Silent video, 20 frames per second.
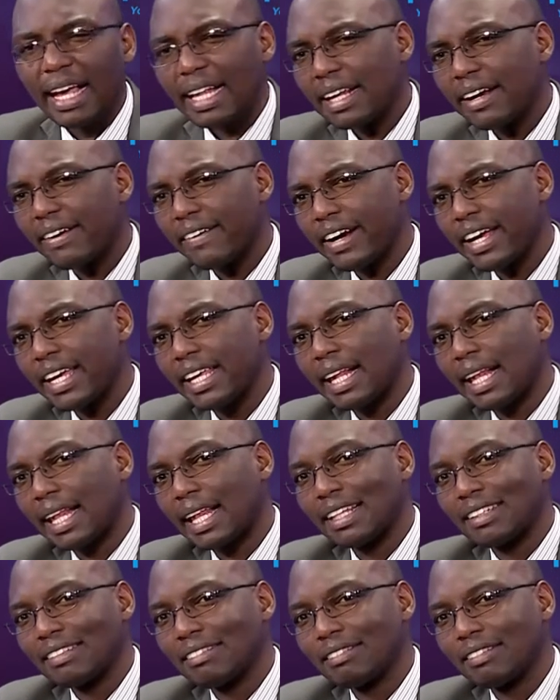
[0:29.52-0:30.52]
a
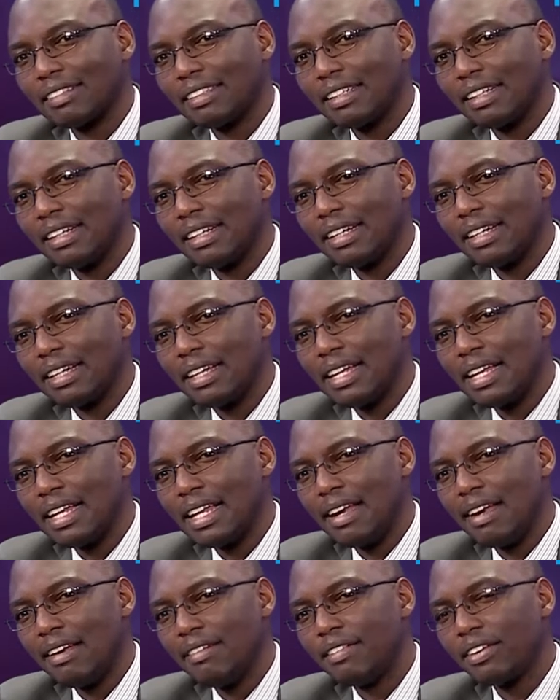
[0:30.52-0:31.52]
race
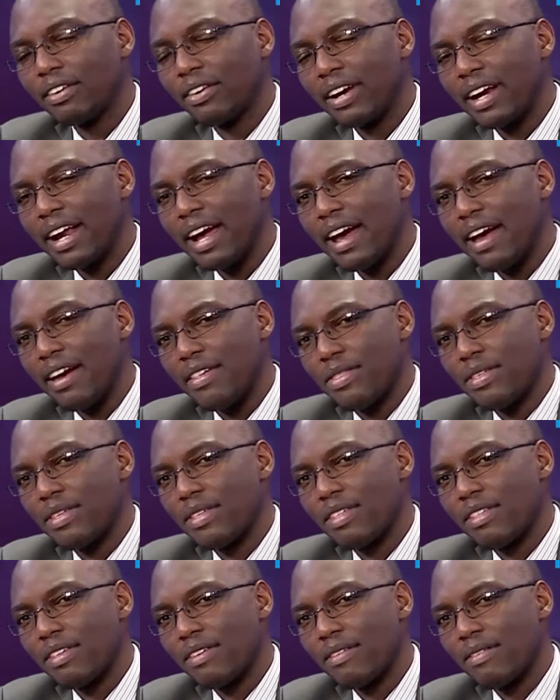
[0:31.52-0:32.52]
living on earth,
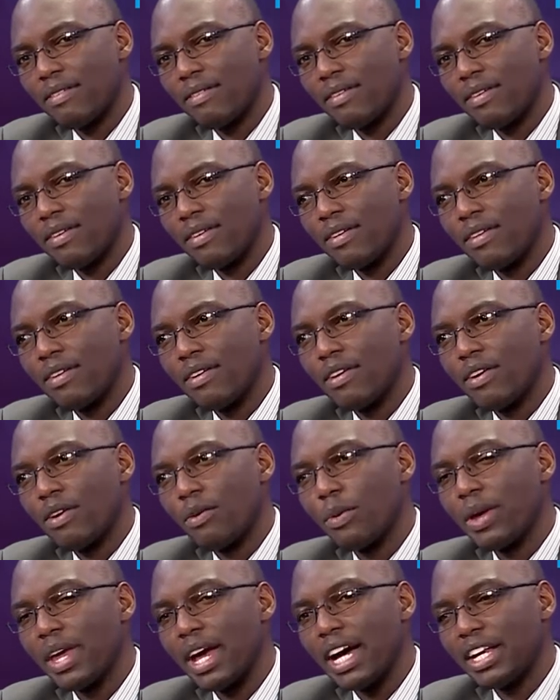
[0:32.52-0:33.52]

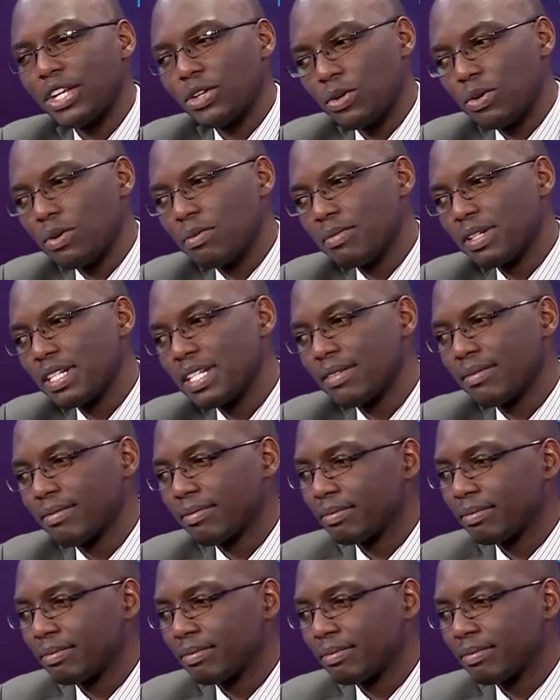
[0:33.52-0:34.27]
we are doomed.